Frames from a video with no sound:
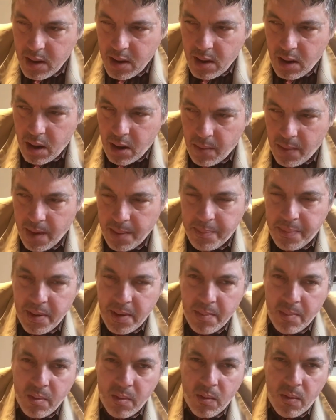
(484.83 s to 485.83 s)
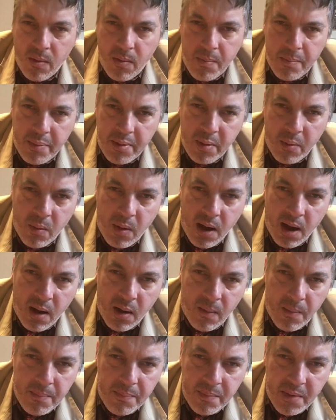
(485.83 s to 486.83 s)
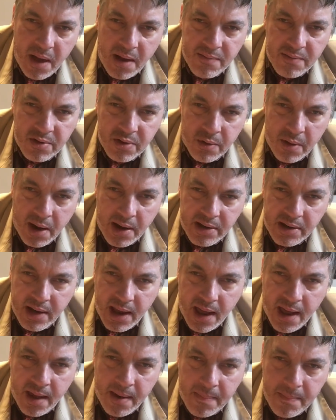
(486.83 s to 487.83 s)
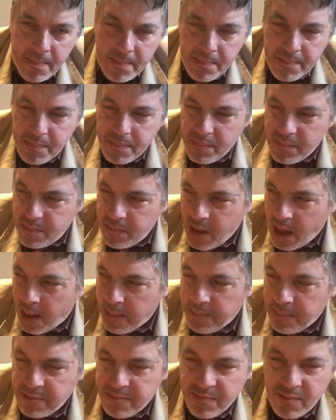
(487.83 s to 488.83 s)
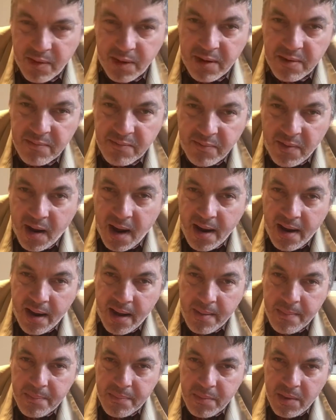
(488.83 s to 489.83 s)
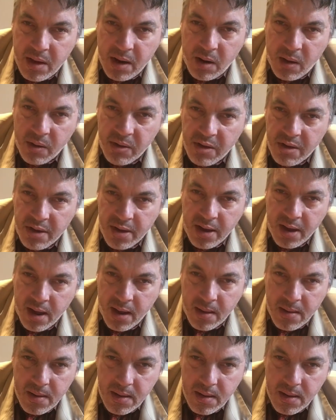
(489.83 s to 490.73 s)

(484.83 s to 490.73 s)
All right, people. Be well. Have a great day. Happy frickin' Friday, and I'll see ya.